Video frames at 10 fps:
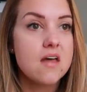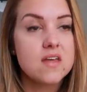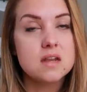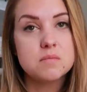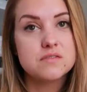And
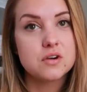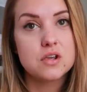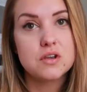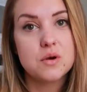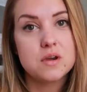then before
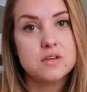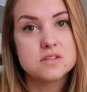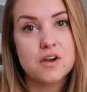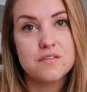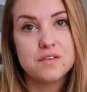you know it, you
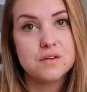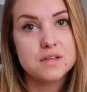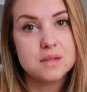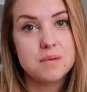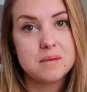start
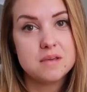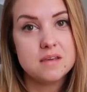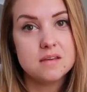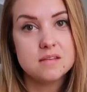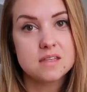feeling the
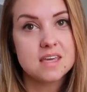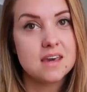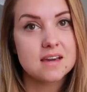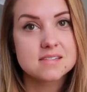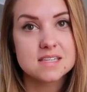baby, the
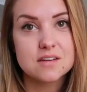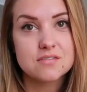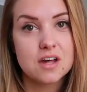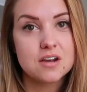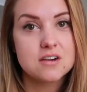kicks and the
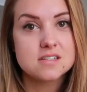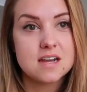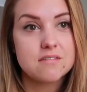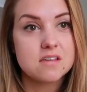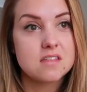flutters and
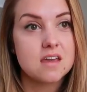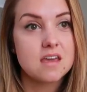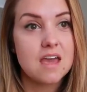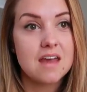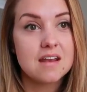
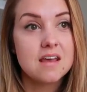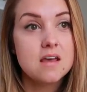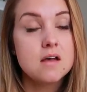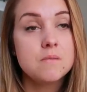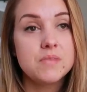everything. And
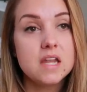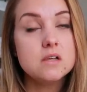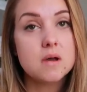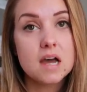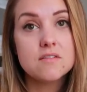then
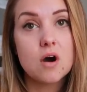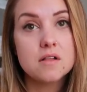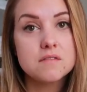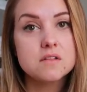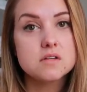you have
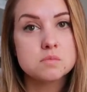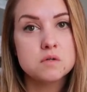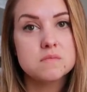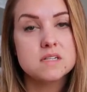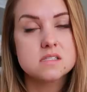all of those
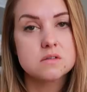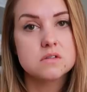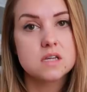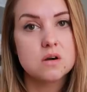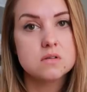movements to
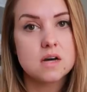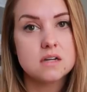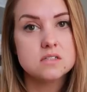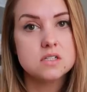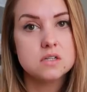really hold
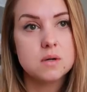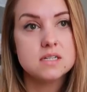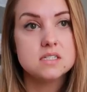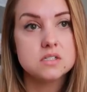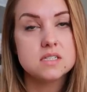on to
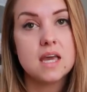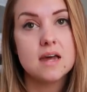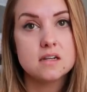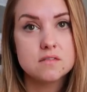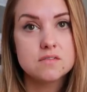until the
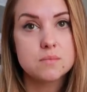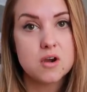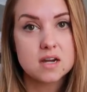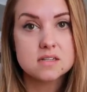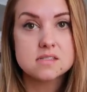end of the
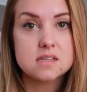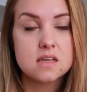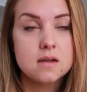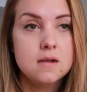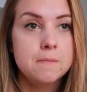
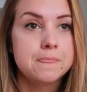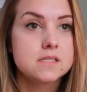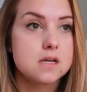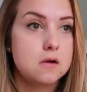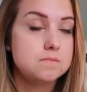pregnancy.
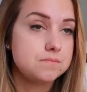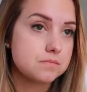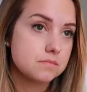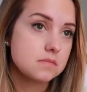So